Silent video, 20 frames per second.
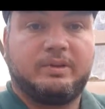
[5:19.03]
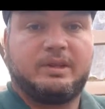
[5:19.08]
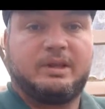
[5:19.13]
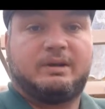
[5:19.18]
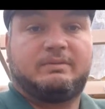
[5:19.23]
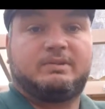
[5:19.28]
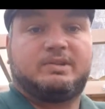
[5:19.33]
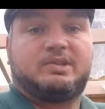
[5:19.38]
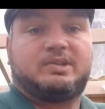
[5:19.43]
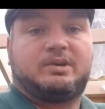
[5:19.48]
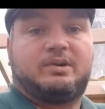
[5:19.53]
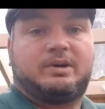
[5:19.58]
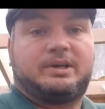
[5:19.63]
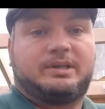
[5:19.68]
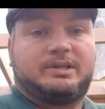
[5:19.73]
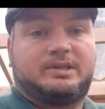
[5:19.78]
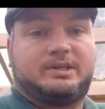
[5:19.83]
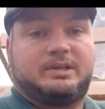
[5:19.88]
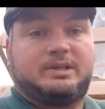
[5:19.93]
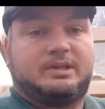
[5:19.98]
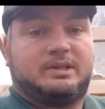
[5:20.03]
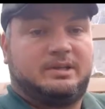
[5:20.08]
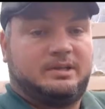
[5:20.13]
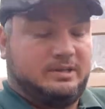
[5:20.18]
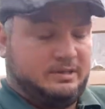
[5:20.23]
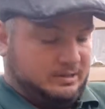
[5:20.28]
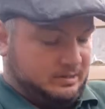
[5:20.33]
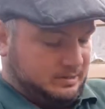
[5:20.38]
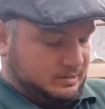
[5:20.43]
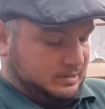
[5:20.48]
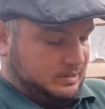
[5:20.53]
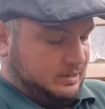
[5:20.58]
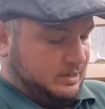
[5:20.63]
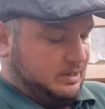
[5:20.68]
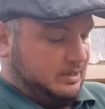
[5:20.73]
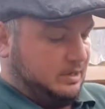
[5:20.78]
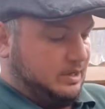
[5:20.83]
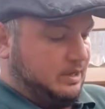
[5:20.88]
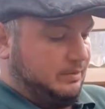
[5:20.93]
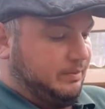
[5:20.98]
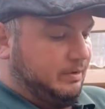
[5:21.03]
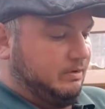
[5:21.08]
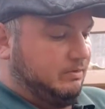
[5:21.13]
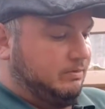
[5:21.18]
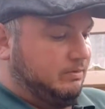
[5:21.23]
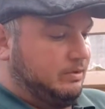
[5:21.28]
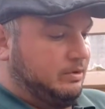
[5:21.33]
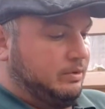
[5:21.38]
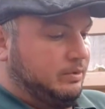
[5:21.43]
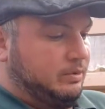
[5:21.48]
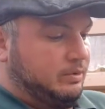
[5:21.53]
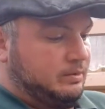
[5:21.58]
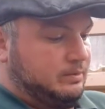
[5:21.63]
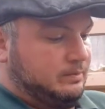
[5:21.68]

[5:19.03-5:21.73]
the other side coming through.